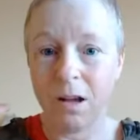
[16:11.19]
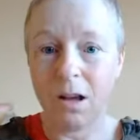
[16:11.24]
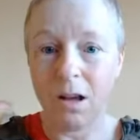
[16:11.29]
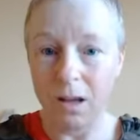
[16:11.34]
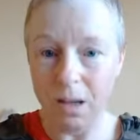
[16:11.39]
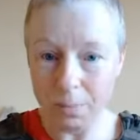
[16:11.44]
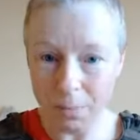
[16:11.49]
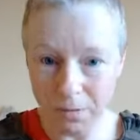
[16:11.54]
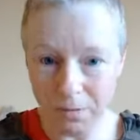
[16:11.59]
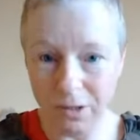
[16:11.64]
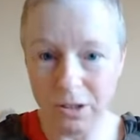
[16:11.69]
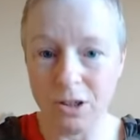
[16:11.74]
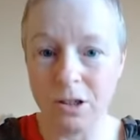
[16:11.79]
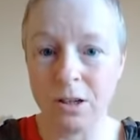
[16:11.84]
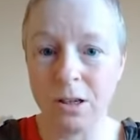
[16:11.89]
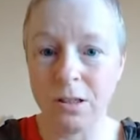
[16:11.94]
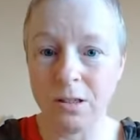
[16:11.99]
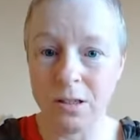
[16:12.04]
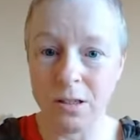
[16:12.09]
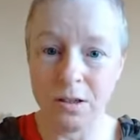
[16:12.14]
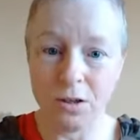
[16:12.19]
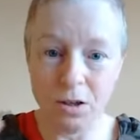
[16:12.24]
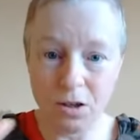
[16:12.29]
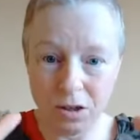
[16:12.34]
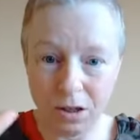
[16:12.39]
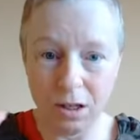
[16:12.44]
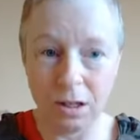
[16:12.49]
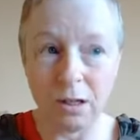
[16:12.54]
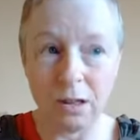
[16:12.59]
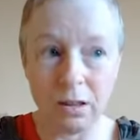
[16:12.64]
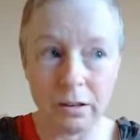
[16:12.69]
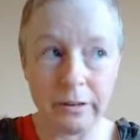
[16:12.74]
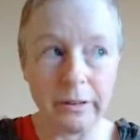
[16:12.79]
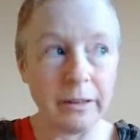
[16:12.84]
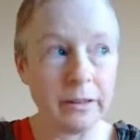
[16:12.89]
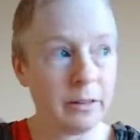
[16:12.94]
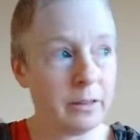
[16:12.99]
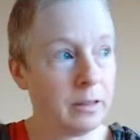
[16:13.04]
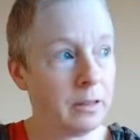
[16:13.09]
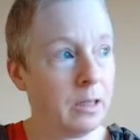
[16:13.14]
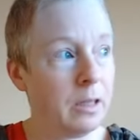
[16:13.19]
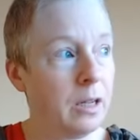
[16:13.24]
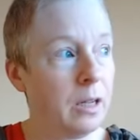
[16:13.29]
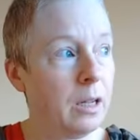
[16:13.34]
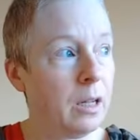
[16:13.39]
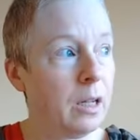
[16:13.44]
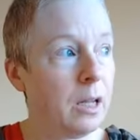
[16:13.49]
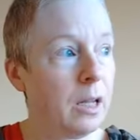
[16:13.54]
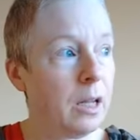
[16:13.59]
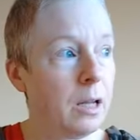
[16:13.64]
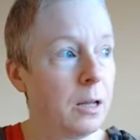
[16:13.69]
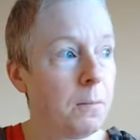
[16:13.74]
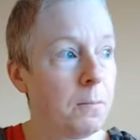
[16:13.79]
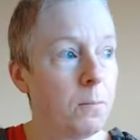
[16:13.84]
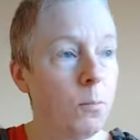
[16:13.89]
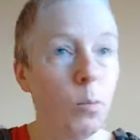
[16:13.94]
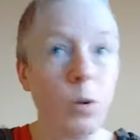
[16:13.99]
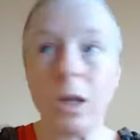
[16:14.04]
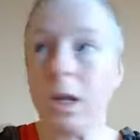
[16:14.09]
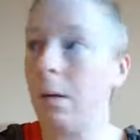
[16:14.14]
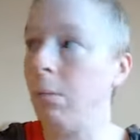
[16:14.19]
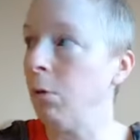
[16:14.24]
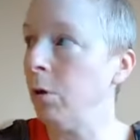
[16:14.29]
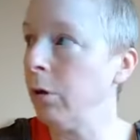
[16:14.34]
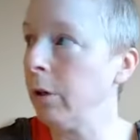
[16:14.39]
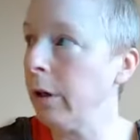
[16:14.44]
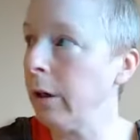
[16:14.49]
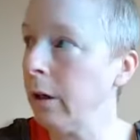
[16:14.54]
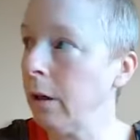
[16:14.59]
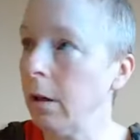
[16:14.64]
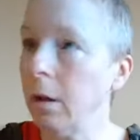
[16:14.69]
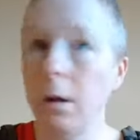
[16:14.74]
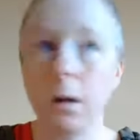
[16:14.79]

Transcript: hypervigilance, as you said, Linda. We keep looking.